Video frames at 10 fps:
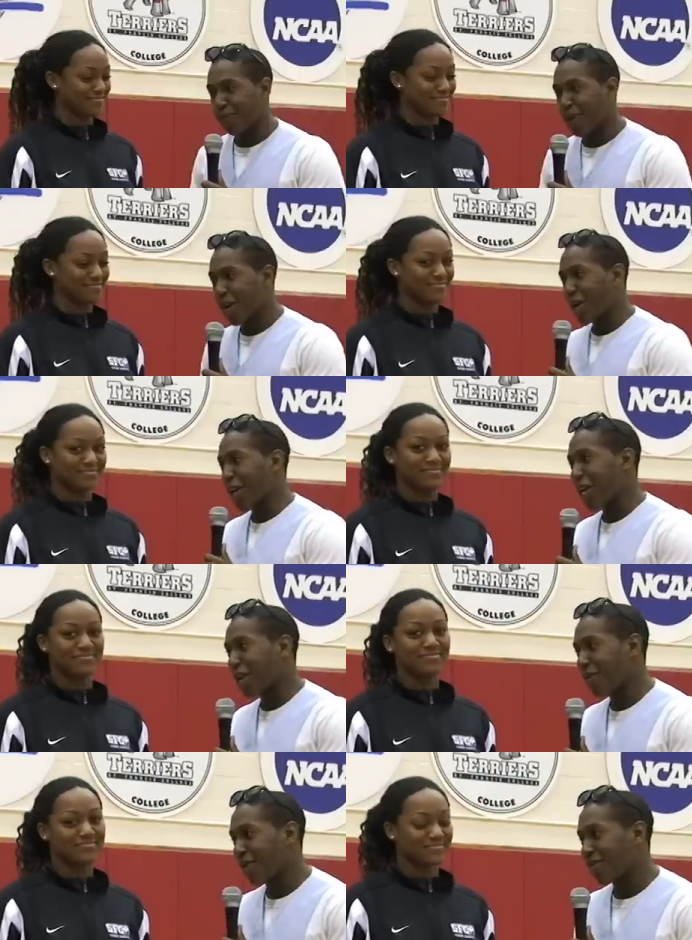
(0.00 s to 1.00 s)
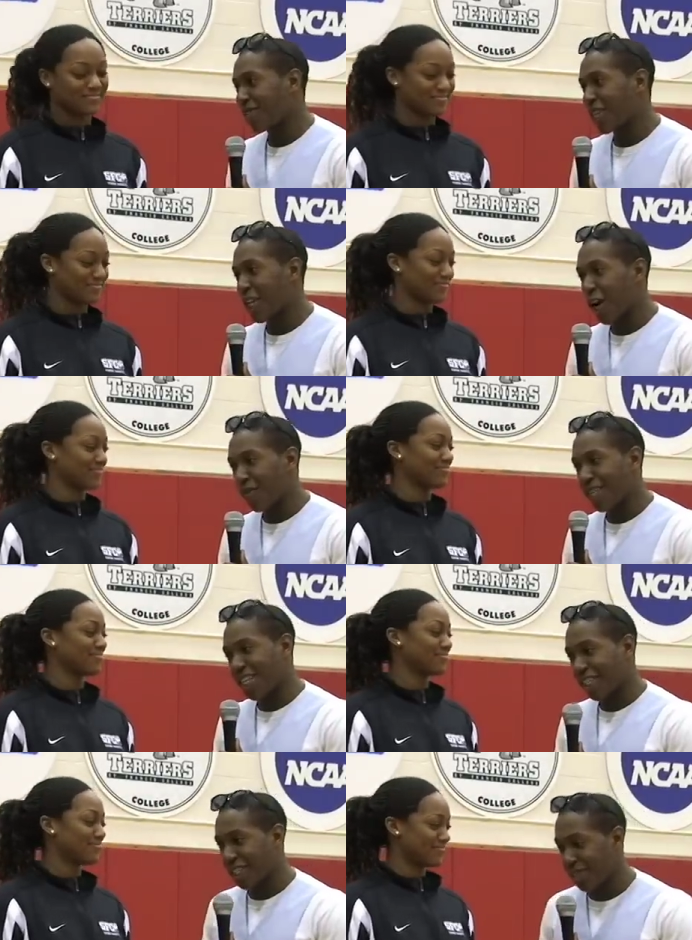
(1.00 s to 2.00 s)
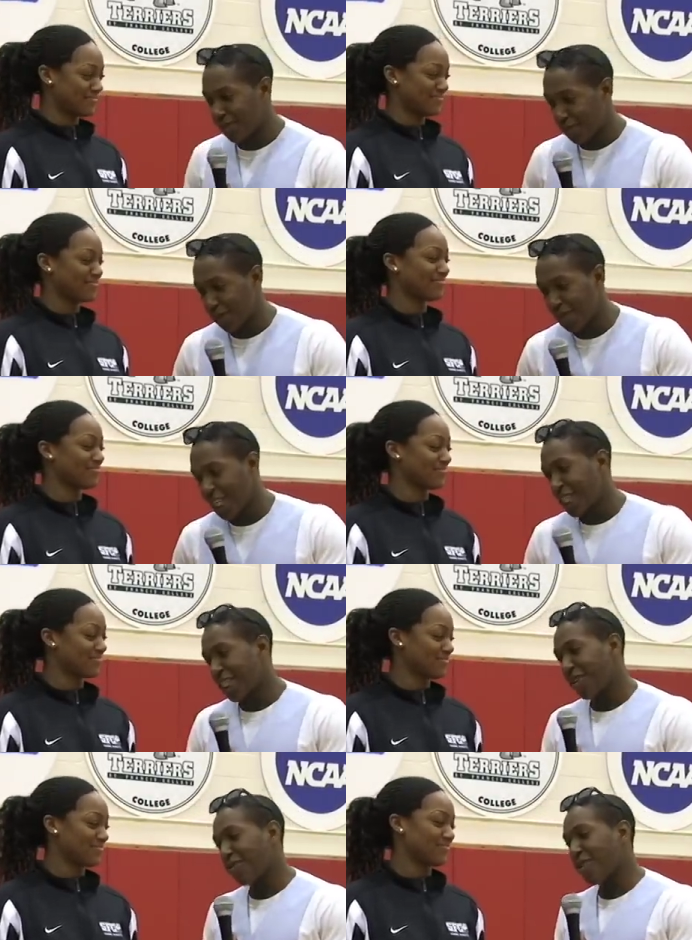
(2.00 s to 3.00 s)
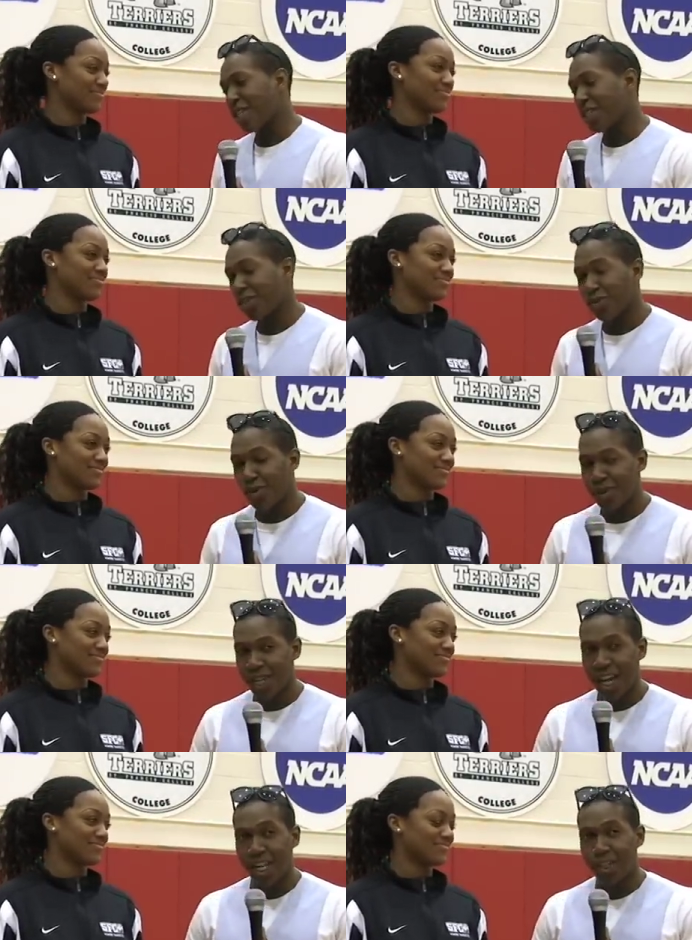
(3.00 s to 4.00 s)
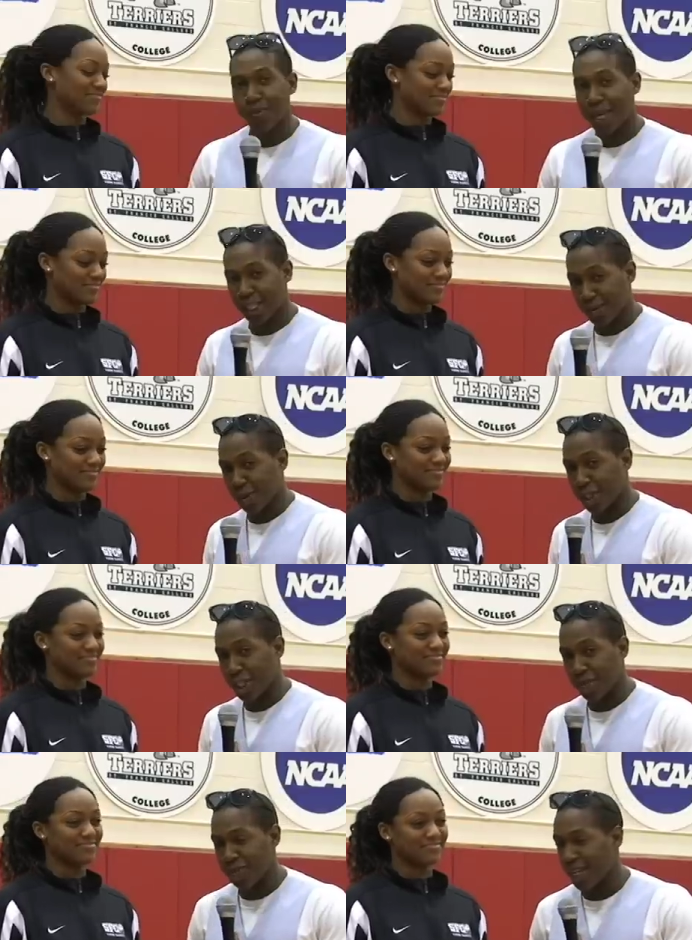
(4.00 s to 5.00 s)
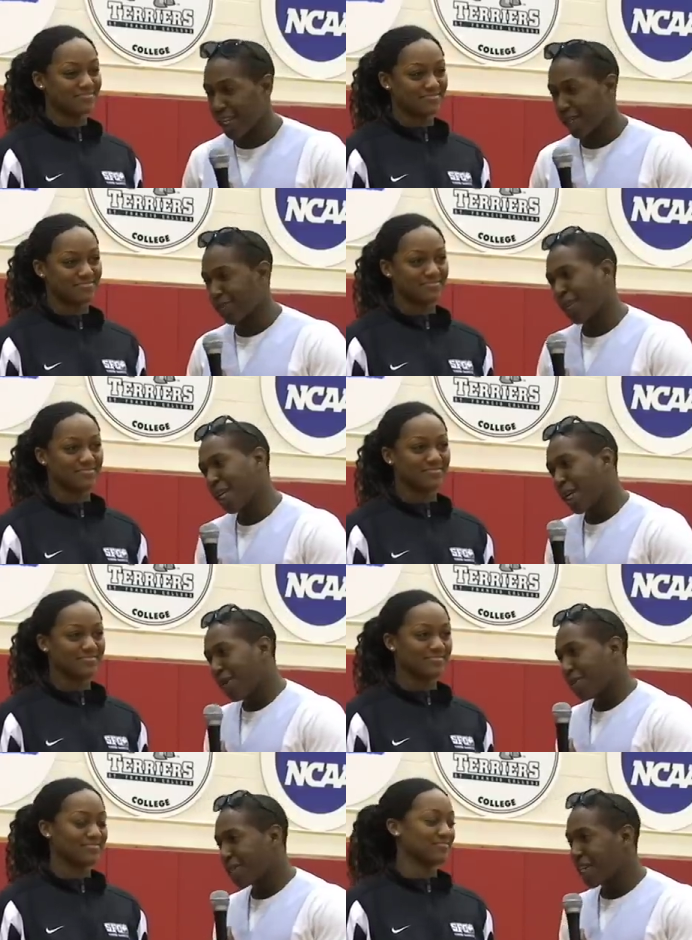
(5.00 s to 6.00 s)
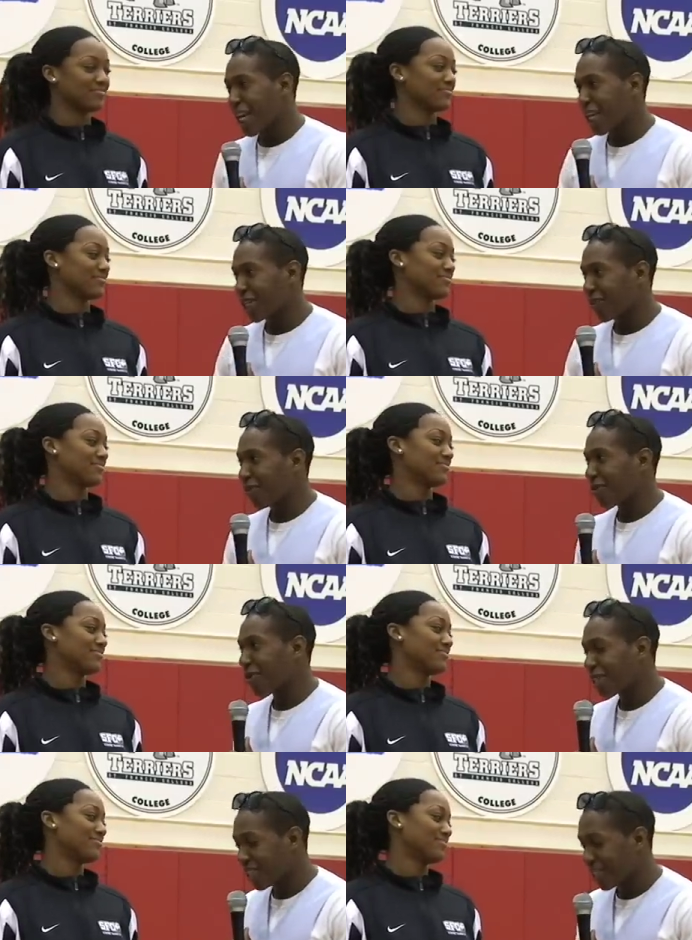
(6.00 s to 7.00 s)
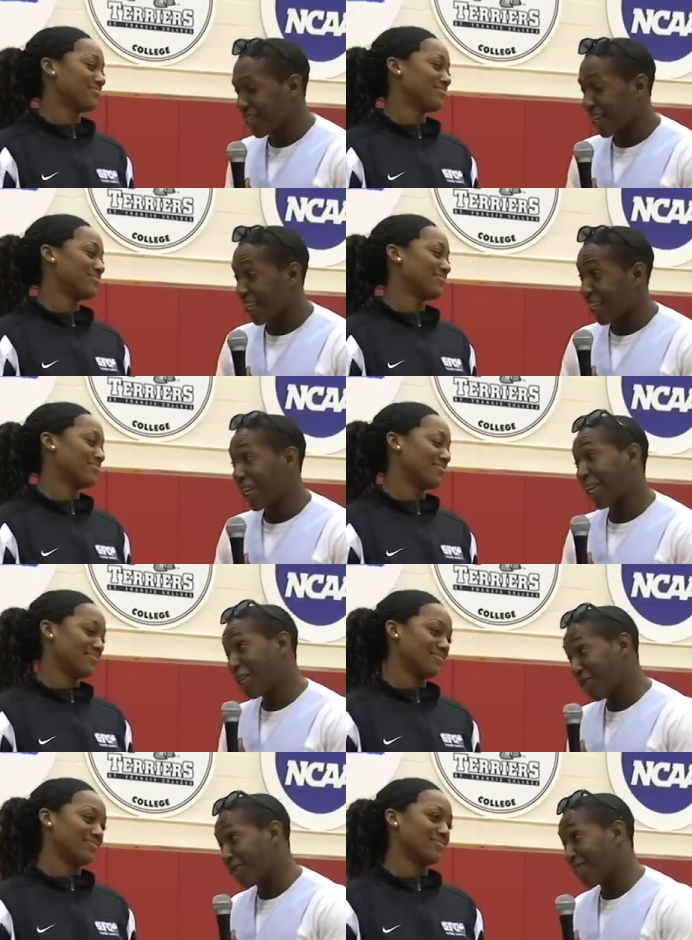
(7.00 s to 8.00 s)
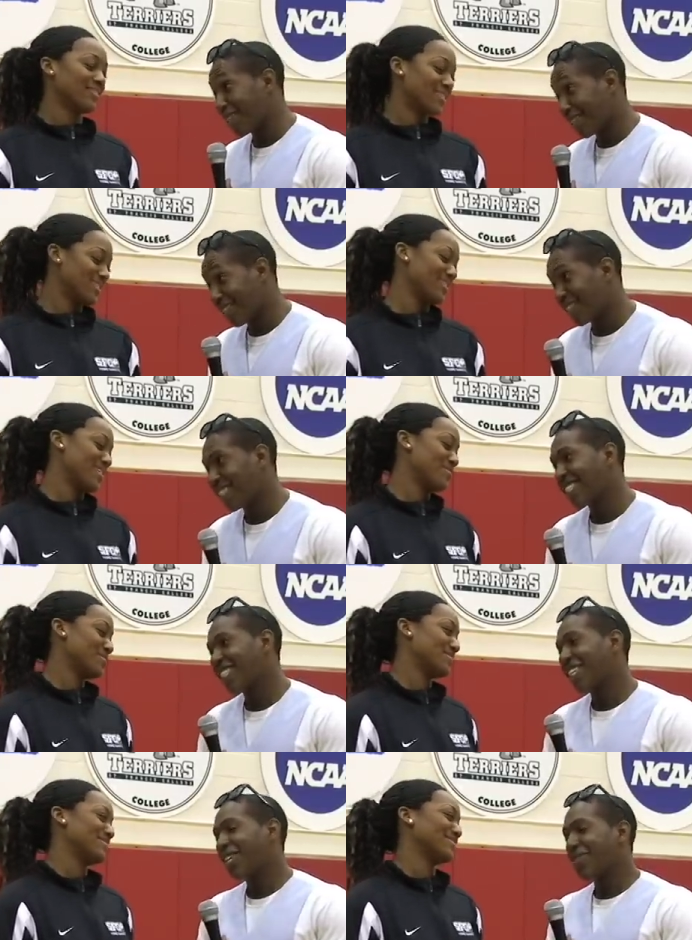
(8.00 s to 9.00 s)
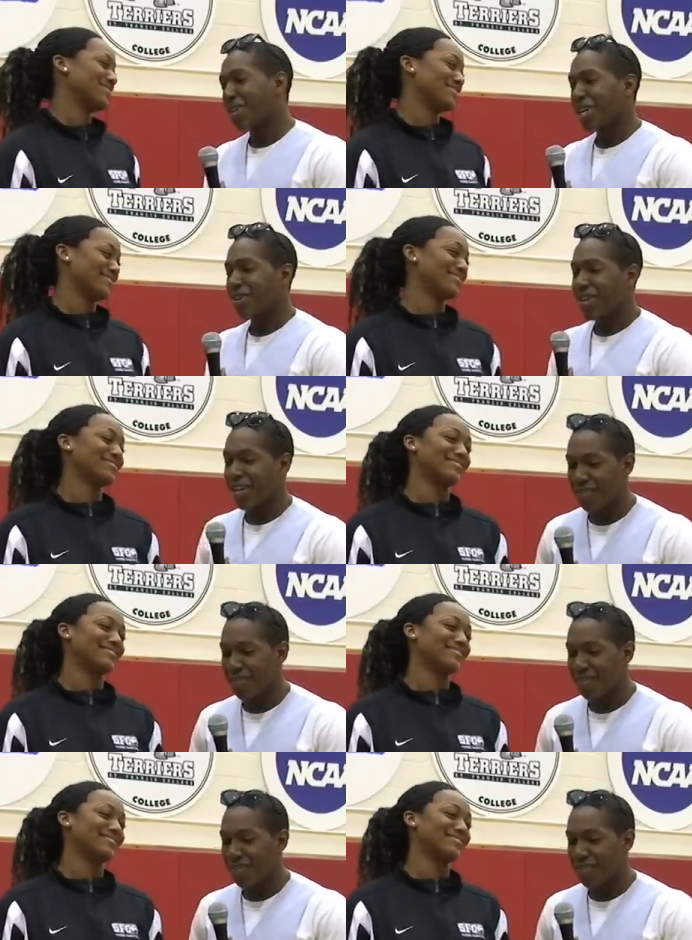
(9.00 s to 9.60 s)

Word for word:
Speaker 1: We are here with Tiara Dunson from St. Francis Women's College basketball team, and um, we're just gonna ask her a few questions today. Hi, how you doing? Good. How are you? Okay. Okay.